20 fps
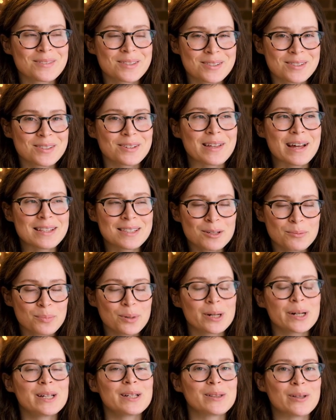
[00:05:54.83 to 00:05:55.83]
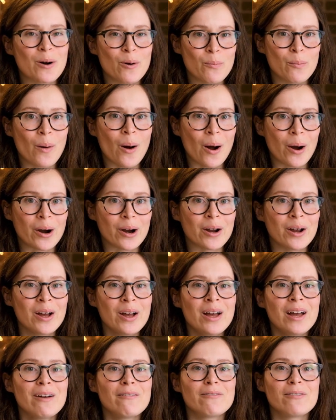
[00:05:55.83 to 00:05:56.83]
So that's a pretty low bar.
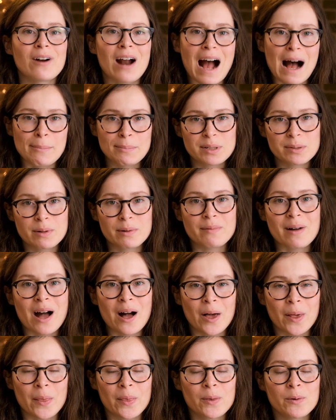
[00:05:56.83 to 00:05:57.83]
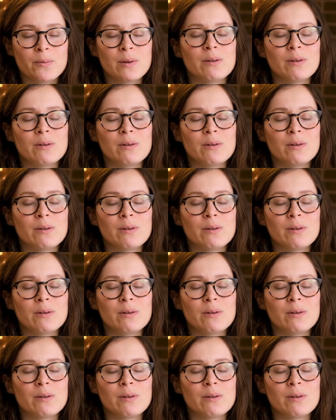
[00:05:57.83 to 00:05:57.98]
For optimum health,